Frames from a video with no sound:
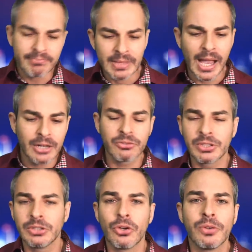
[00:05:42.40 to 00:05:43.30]
I don't
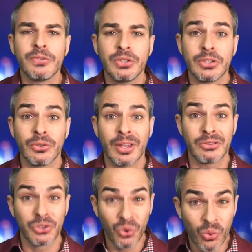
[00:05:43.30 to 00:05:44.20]
really know if you needed a
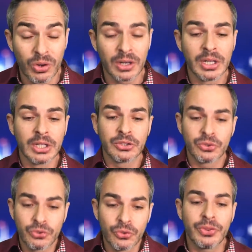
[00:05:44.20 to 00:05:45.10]
tour
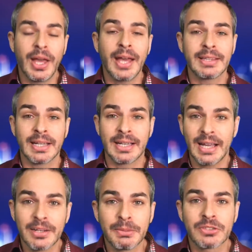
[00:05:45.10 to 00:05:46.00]
to do that. I
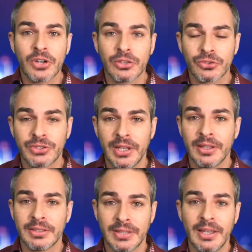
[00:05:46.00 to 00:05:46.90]
kind of been trying to
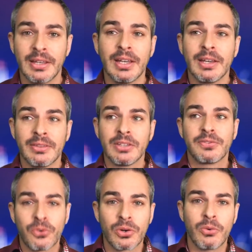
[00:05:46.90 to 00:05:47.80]
say this
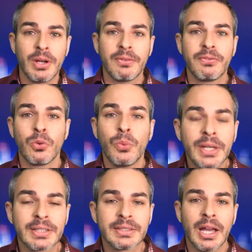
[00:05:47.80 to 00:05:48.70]
for quite a few
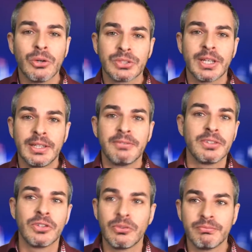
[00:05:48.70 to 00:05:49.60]
weeks now, is that
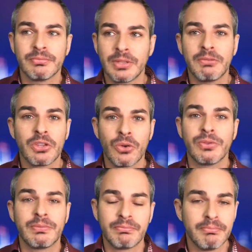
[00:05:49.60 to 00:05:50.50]
even
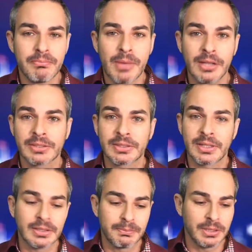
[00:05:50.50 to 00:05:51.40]
though Musk
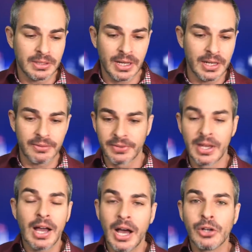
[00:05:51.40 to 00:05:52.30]
has been kind of
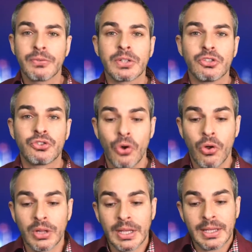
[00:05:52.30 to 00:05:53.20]
out of
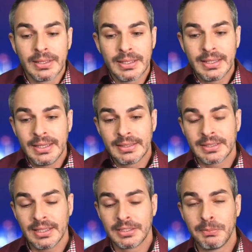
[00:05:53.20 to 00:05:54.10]
control, it's
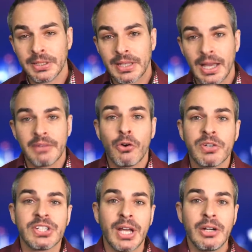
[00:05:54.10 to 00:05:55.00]
been kind of
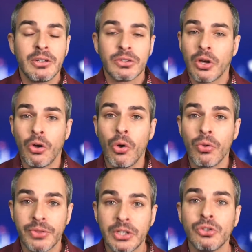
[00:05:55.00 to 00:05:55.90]
overshadowing
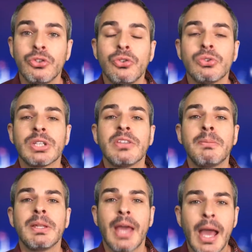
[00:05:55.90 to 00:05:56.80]
all the good news that's
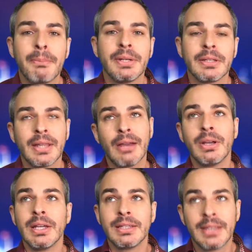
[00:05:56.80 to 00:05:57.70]
been happening. Now,
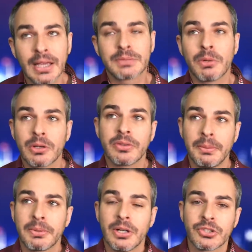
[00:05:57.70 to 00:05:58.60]
yes, Model
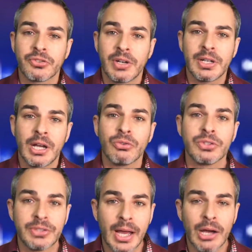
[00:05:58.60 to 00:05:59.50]
3 production right now
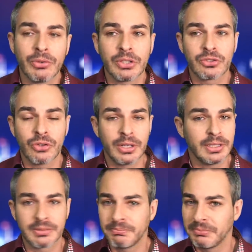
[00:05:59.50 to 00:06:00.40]
is down. It's not
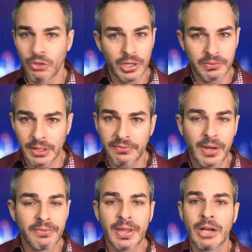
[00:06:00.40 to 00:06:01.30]
even at
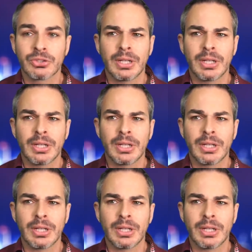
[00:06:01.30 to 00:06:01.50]
5,000.